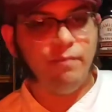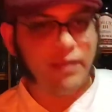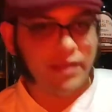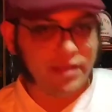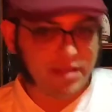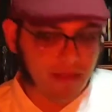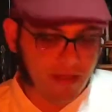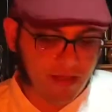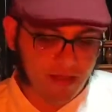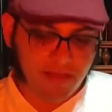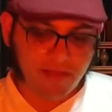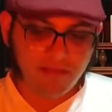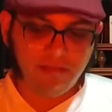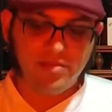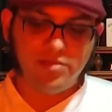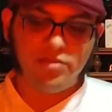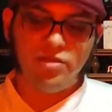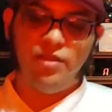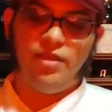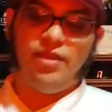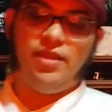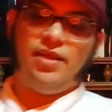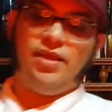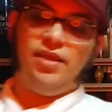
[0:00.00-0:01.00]

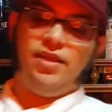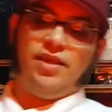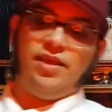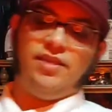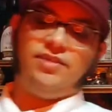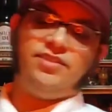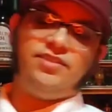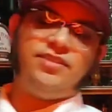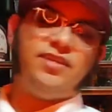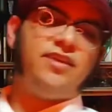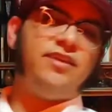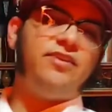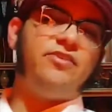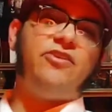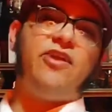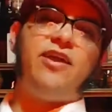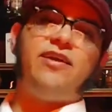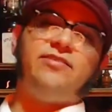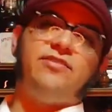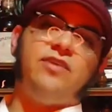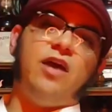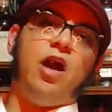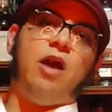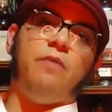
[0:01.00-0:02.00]
because it's a
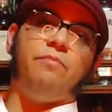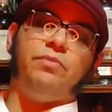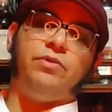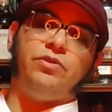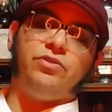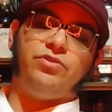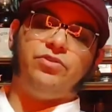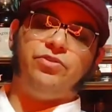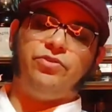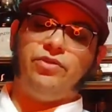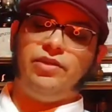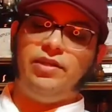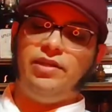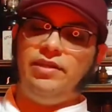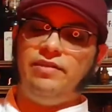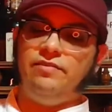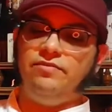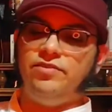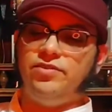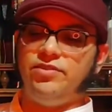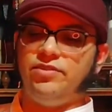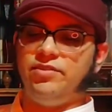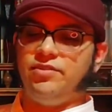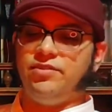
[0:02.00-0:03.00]
Grasshopper, so it
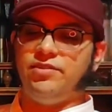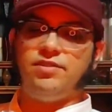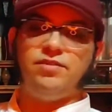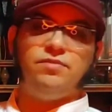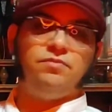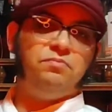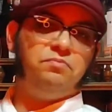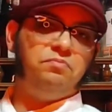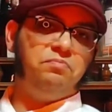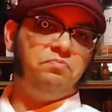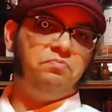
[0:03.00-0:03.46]
lives